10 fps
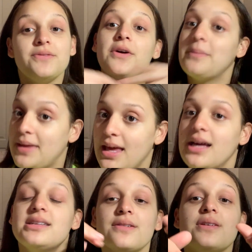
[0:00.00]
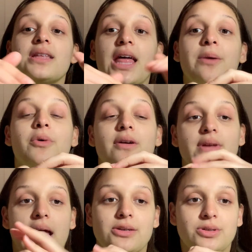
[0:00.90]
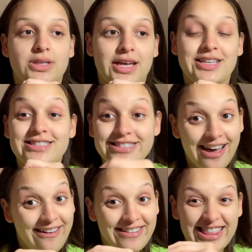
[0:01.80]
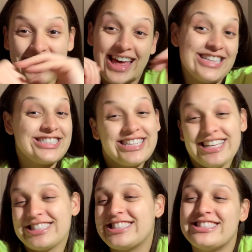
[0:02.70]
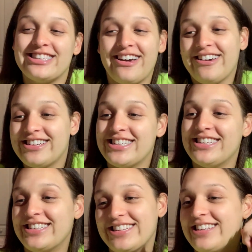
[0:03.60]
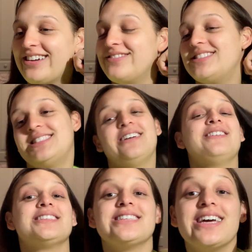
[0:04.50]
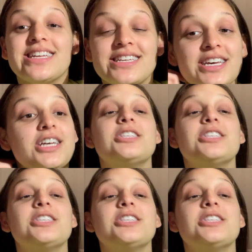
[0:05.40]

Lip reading: for me, I definitely like more of a natural look. So let's get started. I'm so excited.